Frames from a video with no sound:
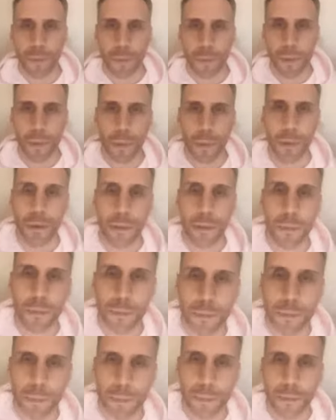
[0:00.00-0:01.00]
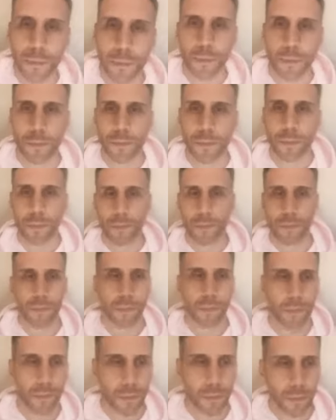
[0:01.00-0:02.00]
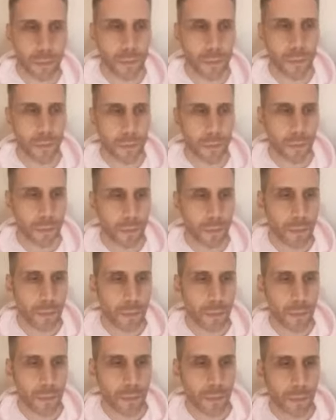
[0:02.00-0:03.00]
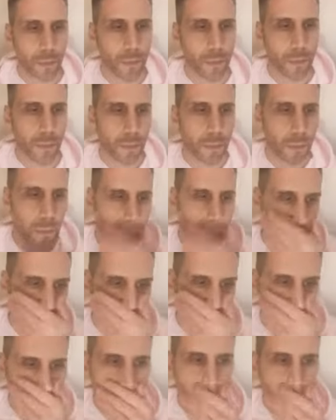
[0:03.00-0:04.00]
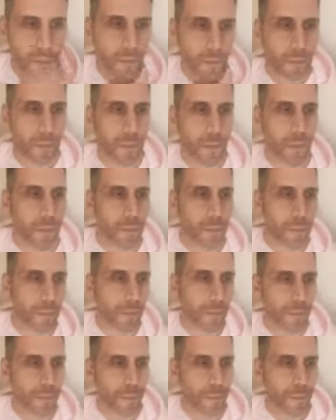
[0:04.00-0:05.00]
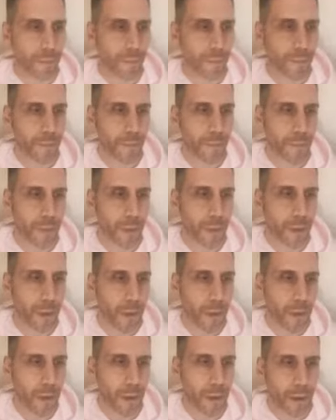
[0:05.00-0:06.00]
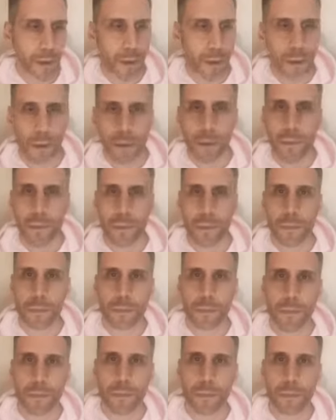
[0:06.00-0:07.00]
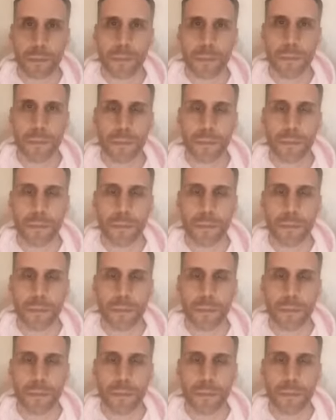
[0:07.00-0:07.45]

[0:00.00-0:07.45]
(silent)